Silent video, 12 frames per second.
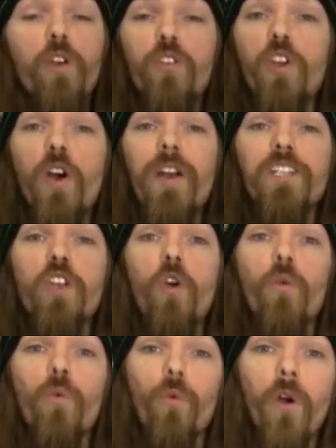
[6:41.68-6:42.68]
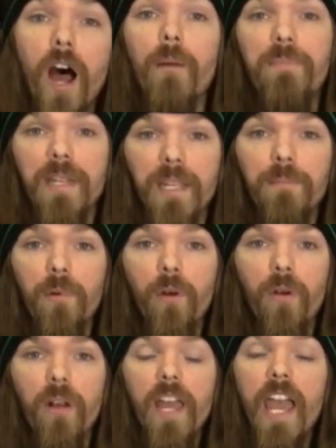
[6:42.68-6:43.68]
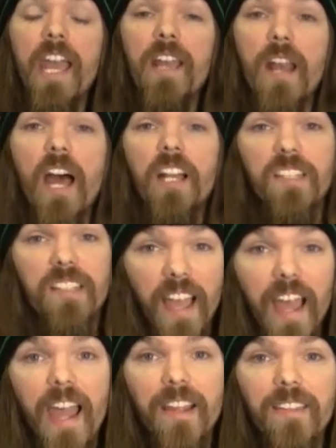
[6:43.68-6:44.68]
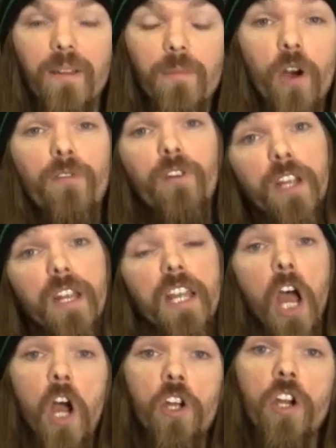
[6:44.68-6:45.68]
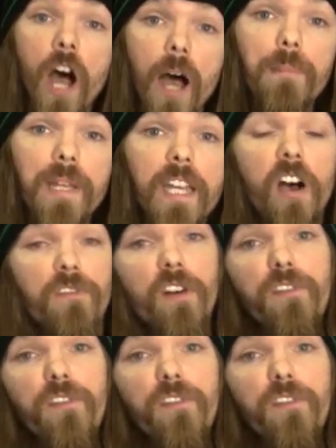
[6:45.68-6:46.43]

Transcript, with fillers: are going to rob people and attack them over getting a copy of a